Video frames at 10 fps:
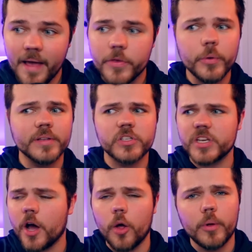You can
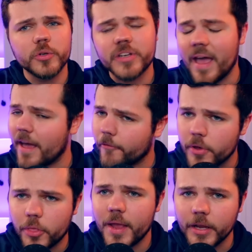see almost
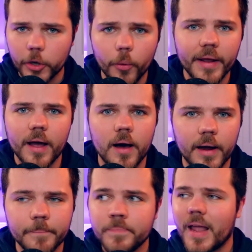everything going on.